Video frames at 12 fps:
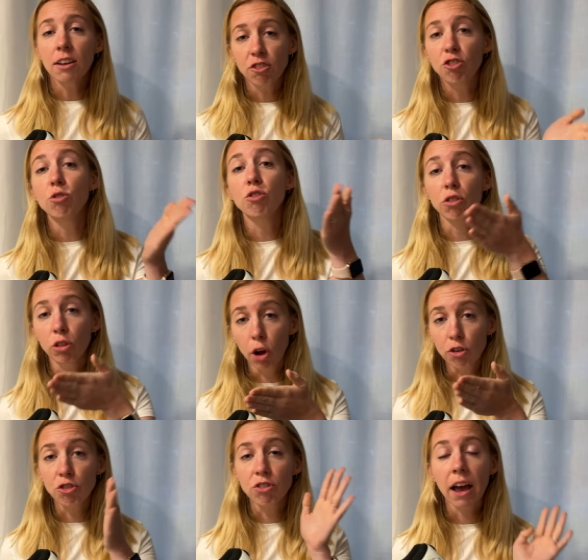choose your
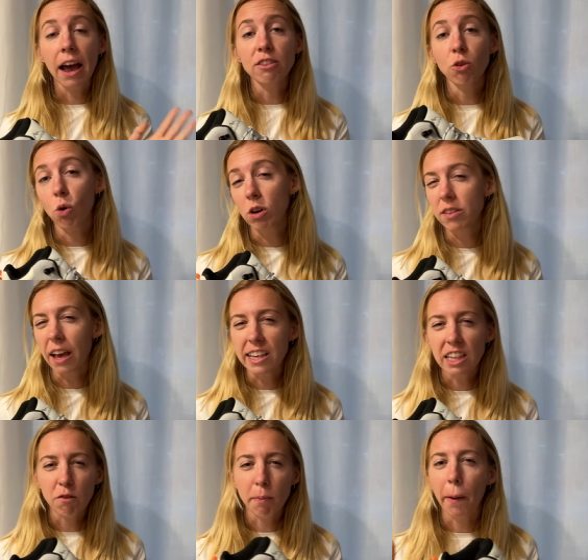larger size or size
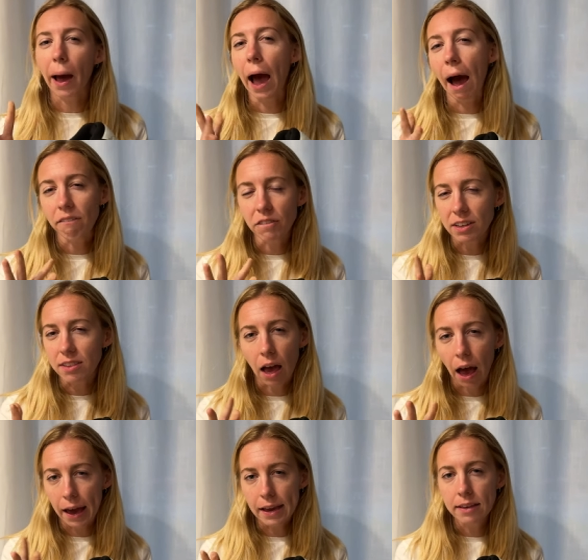up about half a
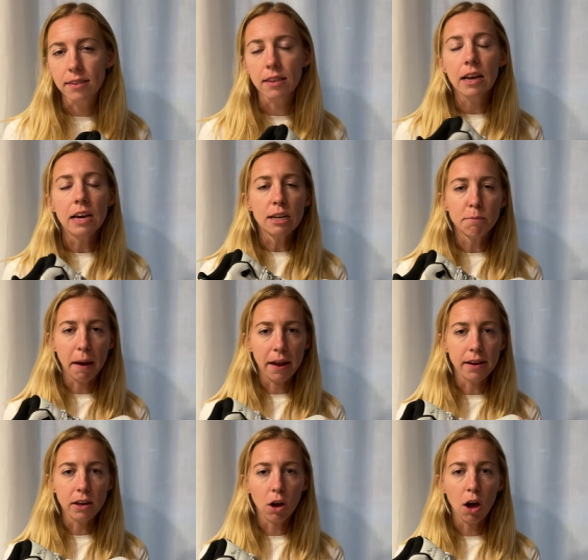size,
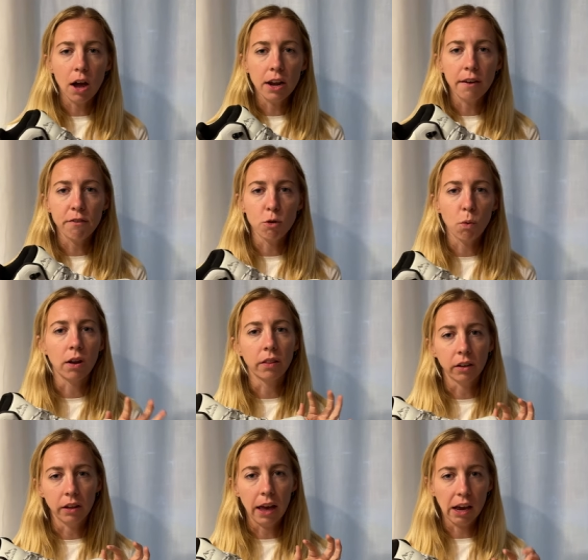depending on if you want a
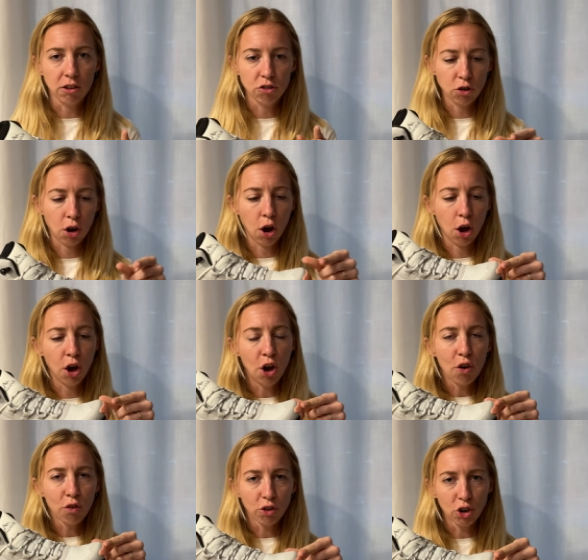little extra
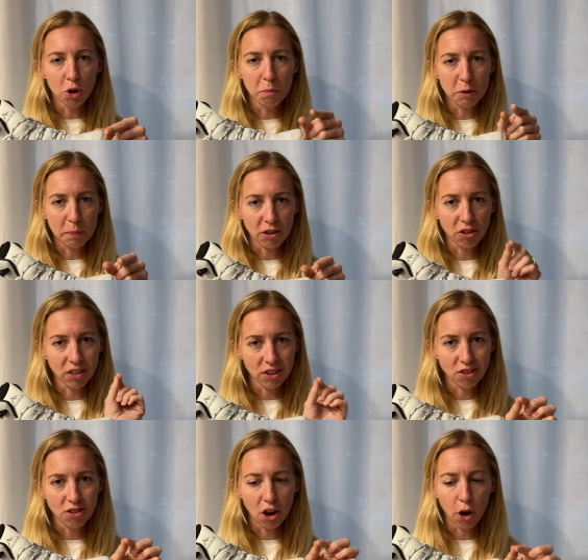room, especially in
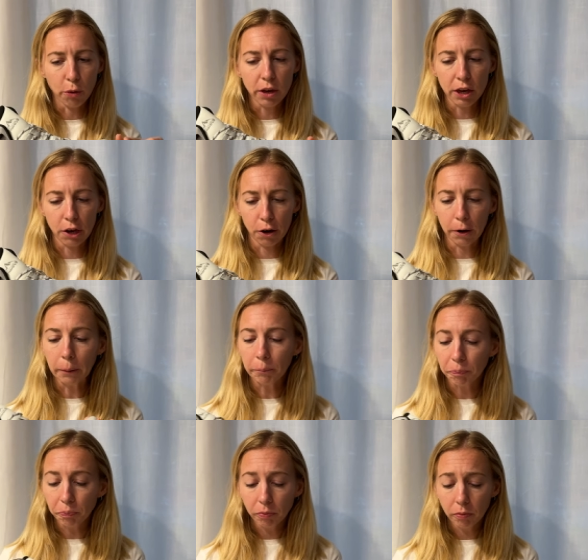this toe here.
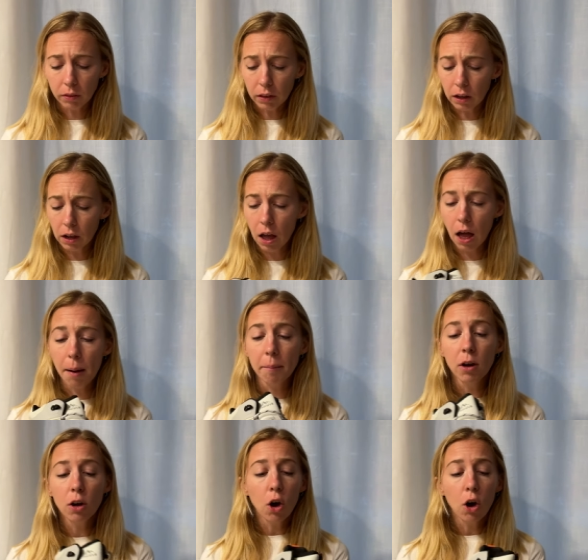Um,